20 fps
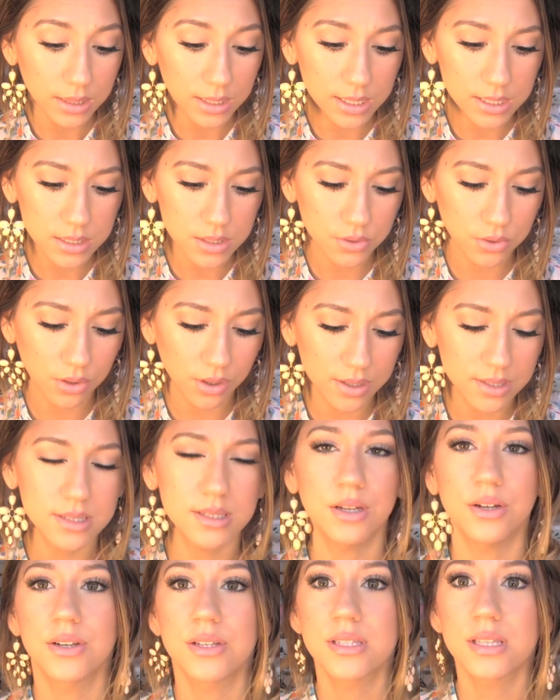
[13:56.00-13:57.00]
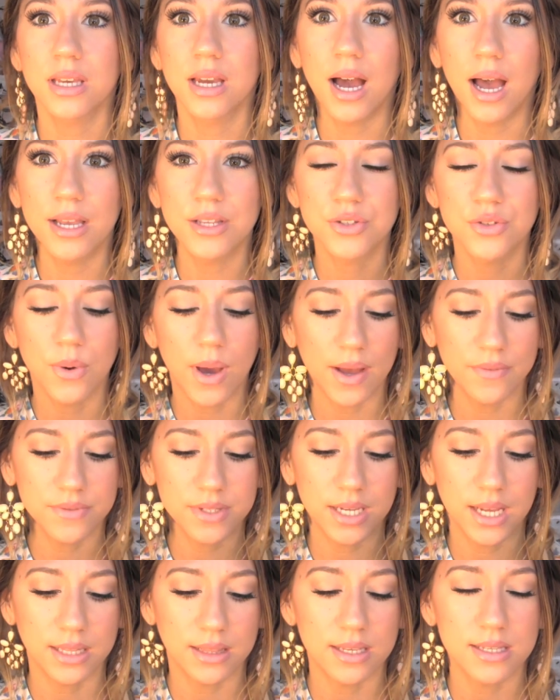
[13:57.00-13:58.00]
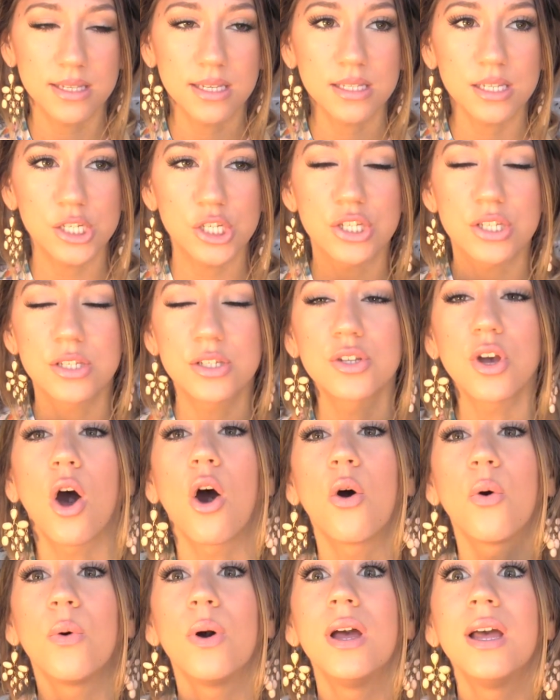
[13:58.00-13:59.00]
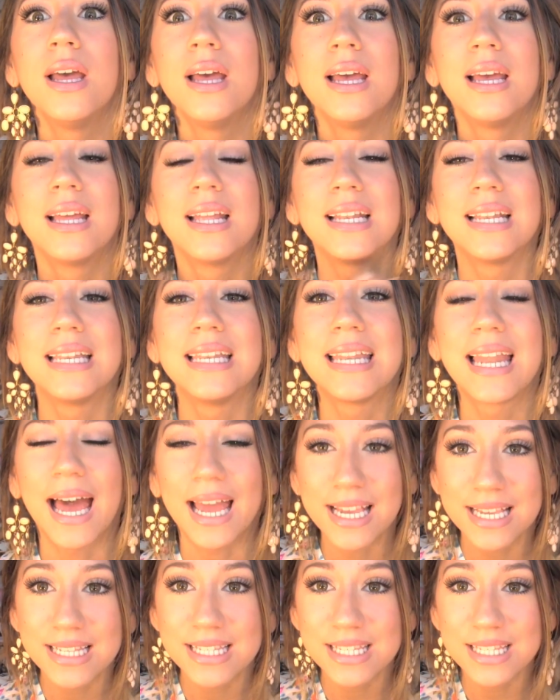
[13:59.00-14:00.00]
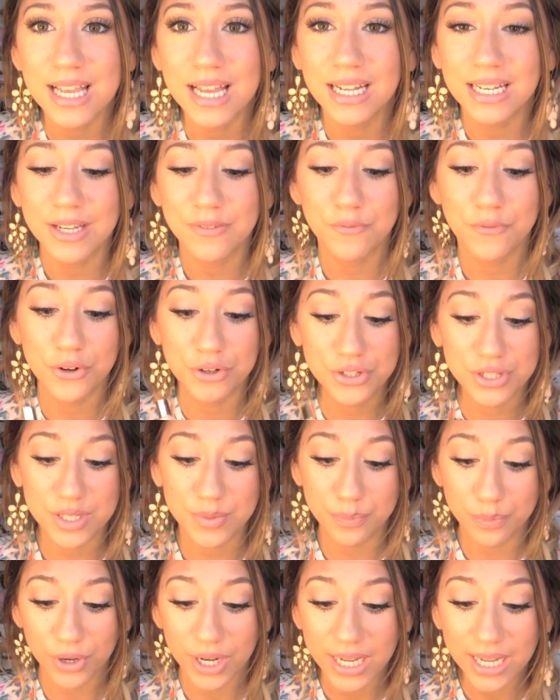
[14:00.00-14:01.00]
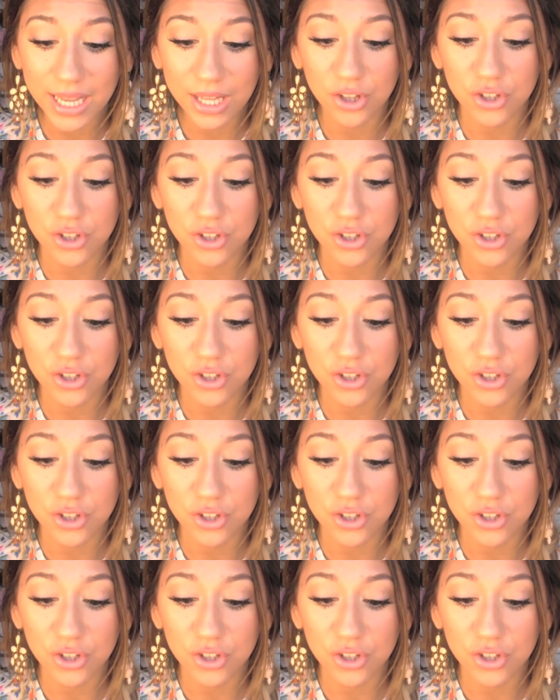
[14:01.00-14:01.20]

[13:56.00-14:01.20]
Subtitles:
This gloss, seriously guys, you have to get this. This is so nice for spring.